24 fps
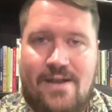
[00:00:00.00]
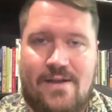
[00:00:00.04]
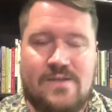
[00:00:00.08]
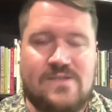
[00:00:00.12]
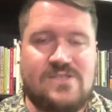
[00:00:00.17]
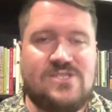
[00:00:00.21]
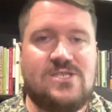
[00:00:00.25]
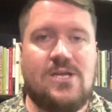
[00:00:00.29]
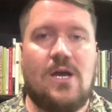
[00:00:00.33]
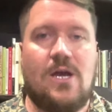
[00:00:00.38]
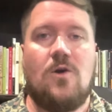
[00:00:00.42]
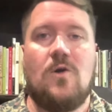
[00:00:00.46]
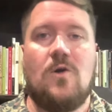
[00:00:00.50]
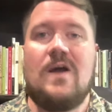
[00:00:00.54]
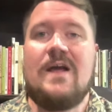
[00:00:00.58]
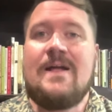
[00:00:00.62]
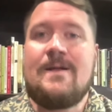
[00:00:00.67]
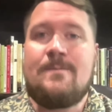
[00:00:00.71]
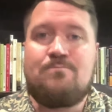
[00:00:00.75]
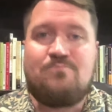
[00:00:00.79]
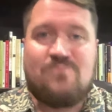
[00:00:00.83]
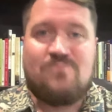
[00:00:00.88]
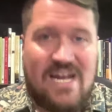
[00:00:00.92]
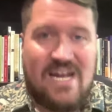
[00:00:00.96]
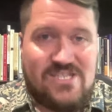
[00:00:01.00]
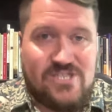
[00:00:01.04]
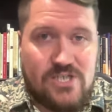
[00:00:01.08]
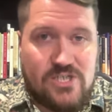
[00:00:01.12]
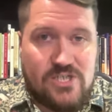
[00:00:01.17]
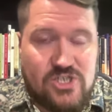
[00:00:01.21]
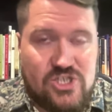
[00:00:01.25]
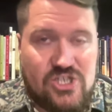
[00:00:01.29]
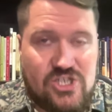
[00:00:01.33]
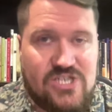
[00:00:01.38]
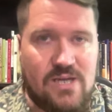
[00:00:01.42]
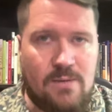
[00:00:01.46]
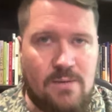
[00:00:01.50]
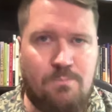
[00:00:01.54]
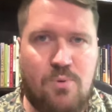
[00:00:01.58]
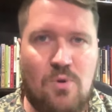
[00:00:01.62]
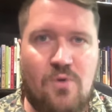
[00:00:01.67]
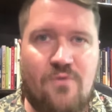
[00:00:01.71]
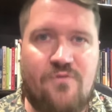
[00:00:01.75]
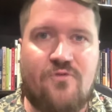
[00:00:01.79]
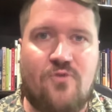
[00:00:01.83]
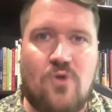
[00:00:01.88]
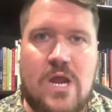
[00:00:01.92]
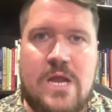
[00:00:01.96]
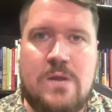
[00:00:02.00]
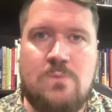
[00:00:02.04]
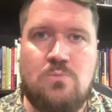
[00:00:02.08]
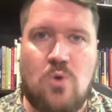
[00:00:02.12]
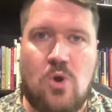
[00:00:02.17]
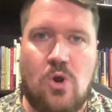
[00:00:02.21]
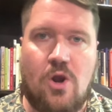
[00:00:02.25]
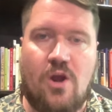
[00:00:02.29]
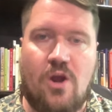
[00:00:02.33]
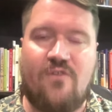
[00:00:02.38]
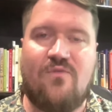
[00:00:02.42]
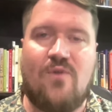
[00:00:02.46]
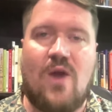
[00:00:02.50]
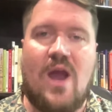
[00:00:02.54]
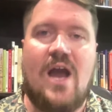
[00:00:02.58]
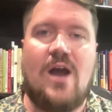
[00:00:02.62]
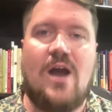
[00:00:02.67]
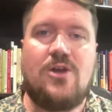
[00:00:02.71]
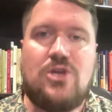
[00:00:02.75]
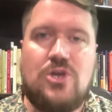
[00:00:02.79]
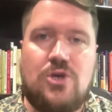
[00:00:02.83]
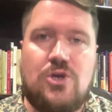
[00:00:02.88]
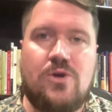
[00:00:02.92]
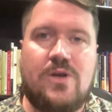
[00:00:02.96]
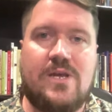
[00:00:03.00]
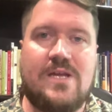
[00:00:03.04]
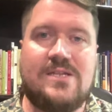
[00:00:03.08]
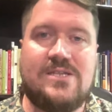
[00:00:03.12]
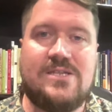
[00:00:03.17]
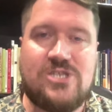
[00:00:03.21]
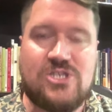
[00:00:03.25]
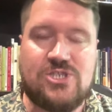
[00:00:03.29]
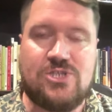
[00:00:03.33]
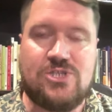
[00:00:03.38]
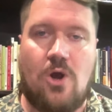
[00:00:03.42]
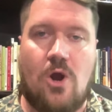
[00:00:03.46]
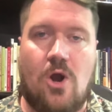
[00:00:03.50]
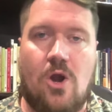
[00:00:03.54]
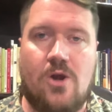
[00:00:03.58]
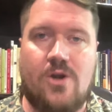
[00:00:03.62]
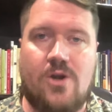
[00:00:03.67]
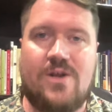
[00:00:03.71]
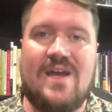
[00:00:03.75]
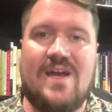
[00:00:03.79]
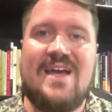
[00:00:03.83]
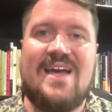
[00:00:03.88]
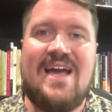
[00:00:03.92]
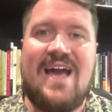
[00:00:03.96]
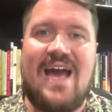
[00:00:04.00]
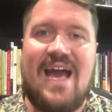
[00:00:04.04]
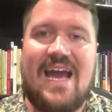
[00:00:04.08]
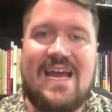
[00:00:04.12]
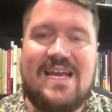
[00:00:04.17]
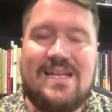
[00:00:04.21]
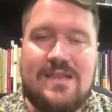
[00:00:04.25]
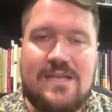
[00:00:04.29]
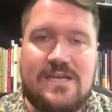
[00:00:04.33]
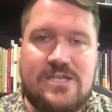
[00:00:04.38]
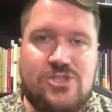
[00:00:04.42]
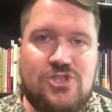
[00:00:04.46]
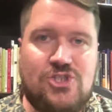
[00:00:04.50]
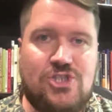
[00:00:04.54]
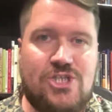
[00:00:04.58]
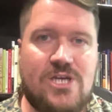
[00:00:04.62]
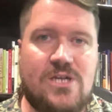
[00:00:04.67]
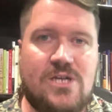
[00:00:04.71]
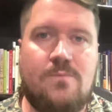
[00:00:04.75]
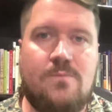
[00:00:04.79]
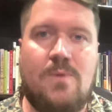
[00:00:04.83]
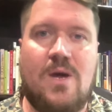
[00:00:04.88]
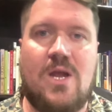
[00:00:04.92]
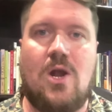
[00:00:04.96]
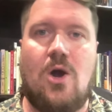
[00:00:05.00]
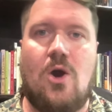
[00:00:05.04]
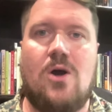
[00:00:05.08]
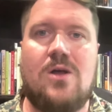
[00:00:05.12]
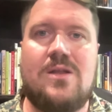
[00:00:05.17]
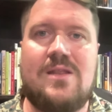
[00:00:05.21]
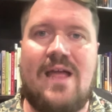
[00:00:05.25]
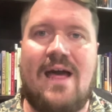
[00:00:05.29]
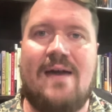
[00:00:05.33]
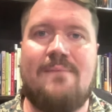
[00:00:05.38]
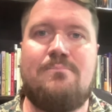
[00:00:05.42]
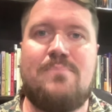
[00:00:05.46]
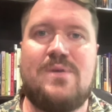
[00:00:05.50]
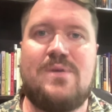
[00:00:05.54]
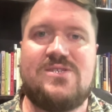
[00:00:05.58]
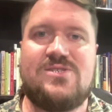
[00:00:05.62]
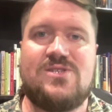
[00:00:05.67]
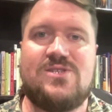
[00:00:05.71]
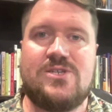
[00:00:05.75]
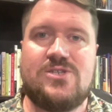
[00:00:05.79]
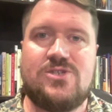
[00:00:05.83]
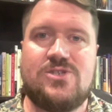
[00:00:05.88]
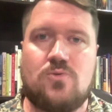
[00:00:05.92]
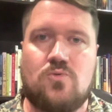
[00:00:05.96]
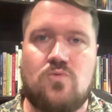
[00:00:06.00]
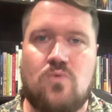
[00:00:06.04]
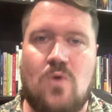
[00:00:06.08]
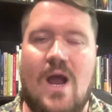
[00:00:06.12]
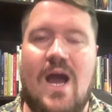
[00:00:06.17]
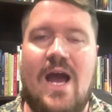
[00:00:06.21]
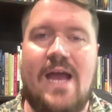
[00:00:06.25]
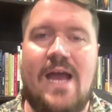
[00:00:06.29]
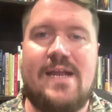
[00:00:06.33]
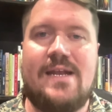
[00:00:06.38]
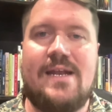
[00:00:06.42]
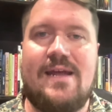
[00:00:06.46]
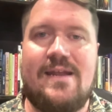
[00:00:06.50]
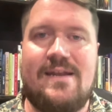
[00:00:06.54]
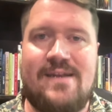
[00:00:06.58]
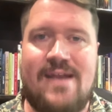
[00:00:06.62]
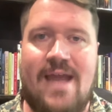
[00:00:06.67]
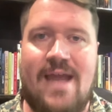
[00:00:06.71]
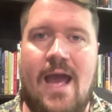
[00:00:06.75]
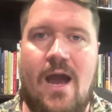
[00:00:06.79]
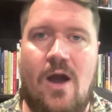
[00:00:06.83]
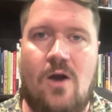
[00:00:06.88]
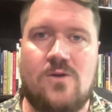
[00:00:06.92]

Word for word: So that's a simple framework for how you can start a legitimate online business right now.